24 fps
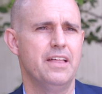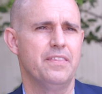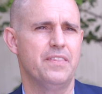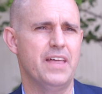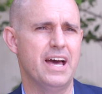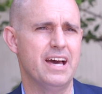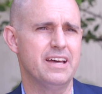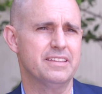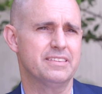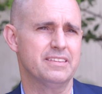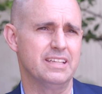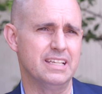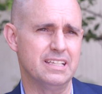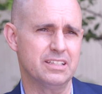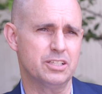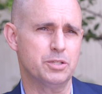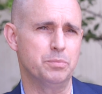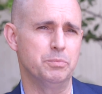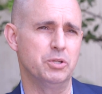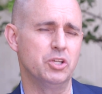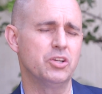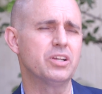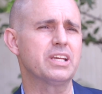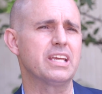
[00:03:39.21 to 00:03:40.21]
That then
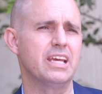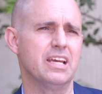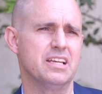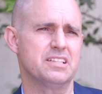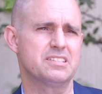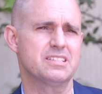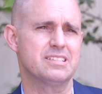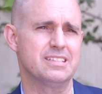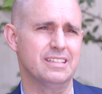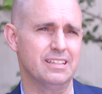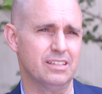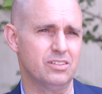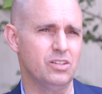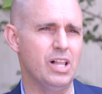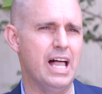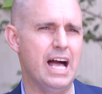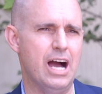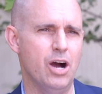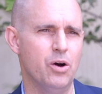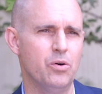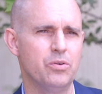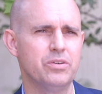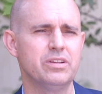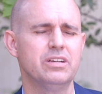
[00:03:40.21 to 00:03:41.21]
communicates to the
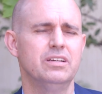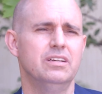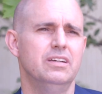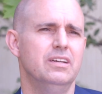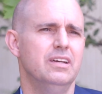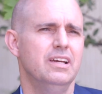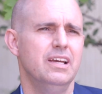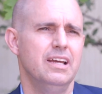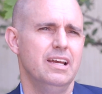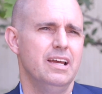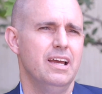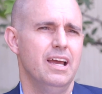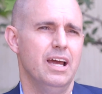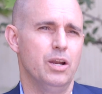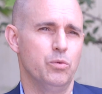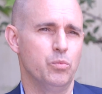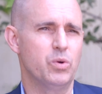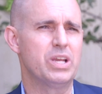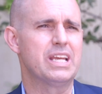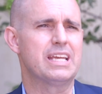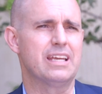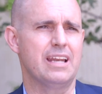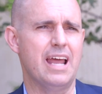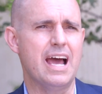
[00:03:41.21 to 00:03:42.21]
cloud, and
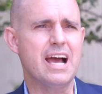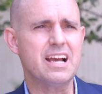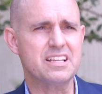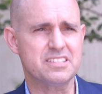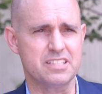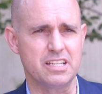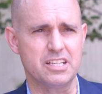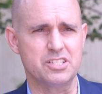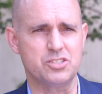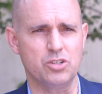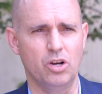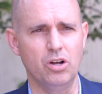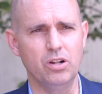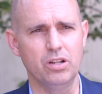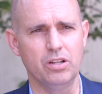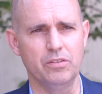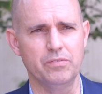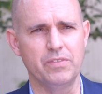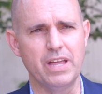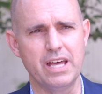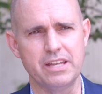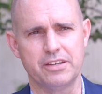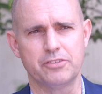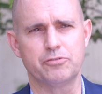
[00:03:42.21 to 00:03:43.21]
we can access all
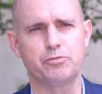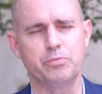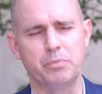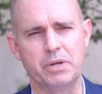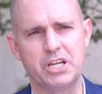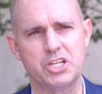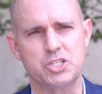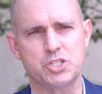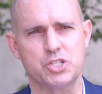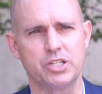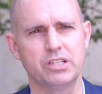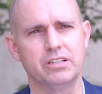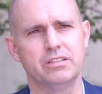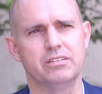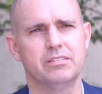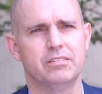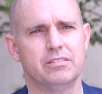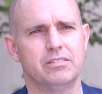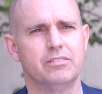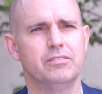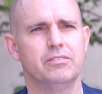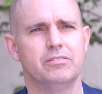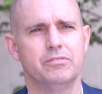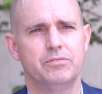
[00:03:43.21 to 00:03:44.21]
of that information
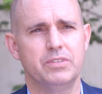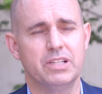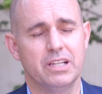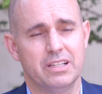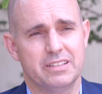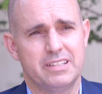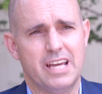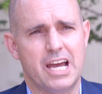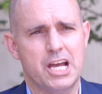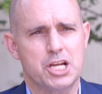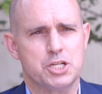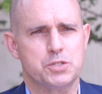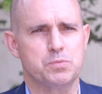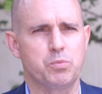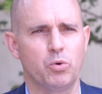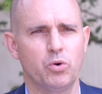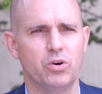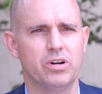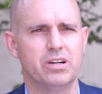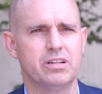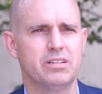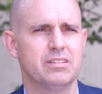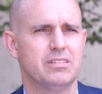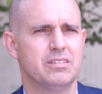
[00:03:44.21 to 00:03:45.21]
via a
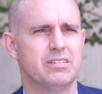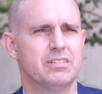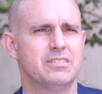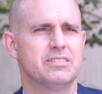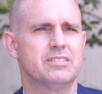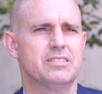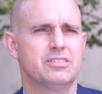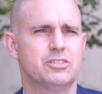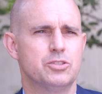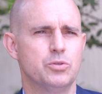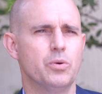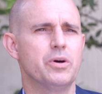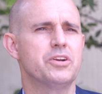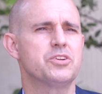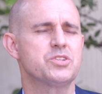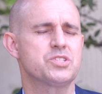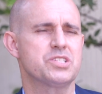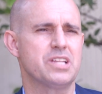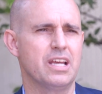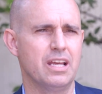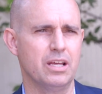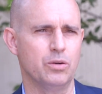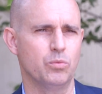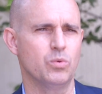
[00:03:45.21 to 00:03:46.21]
dashboard to
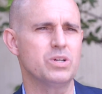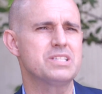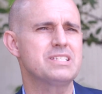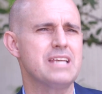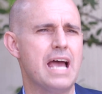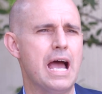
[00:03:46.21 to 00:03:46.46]
understand what's